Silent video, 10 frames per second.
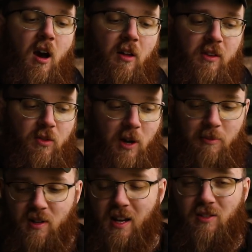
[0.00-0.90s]
on the thread
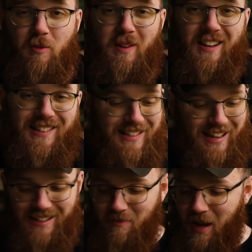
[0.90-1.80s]
protector, because
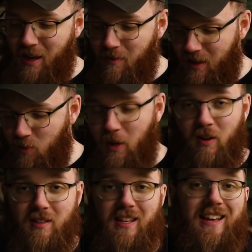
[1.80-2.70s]
in my
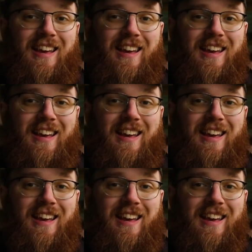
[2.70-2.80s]
experience,